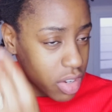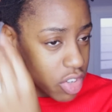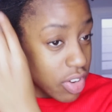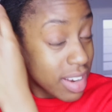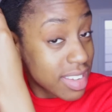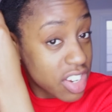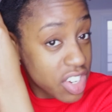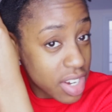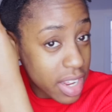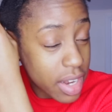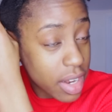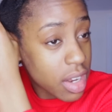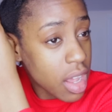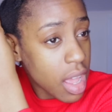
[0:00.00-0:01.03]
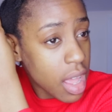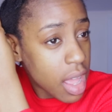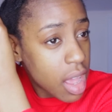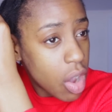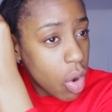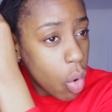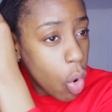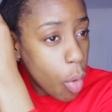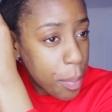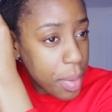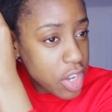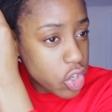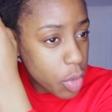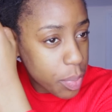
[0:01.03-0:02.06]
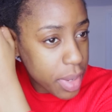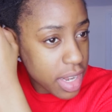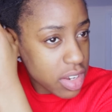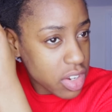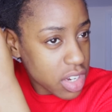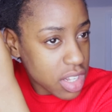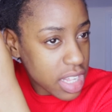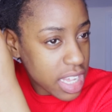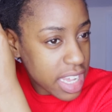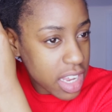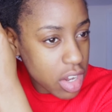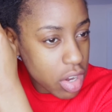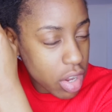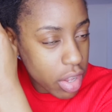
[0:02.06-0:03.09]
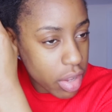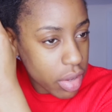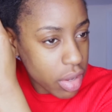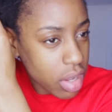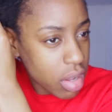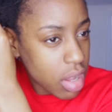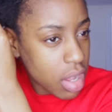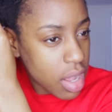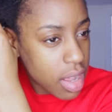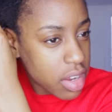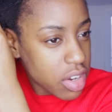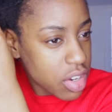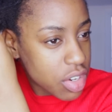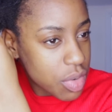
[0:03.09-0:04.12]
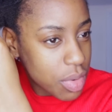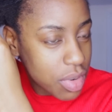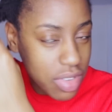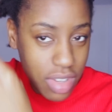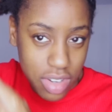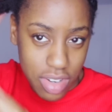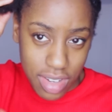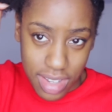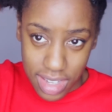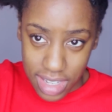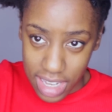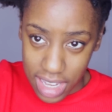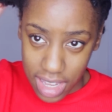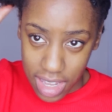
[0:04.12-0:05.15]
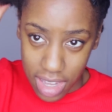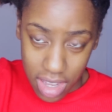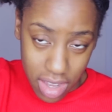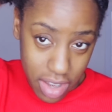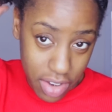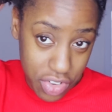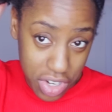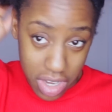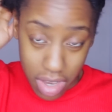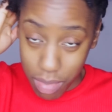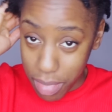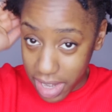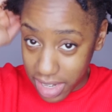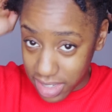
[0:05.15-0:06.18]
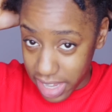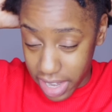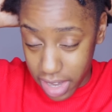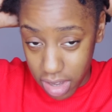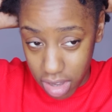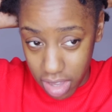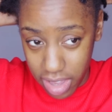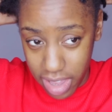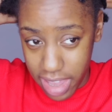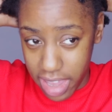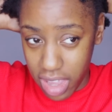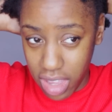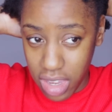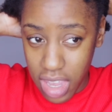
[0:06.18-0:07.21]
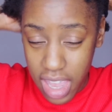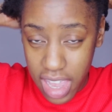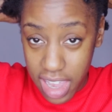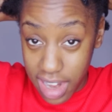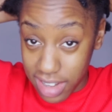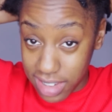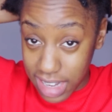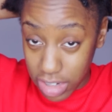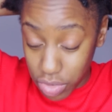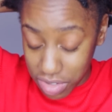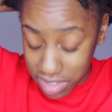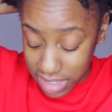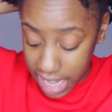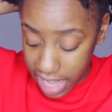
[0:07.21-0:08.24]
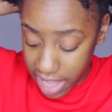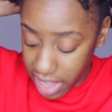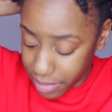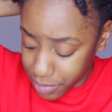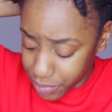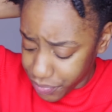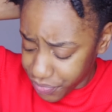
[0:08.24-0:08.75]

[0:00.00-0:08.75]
transitioning. Or big chopping, she's thinking, you know, she wants to just see if she can maintain her hair in its natural state.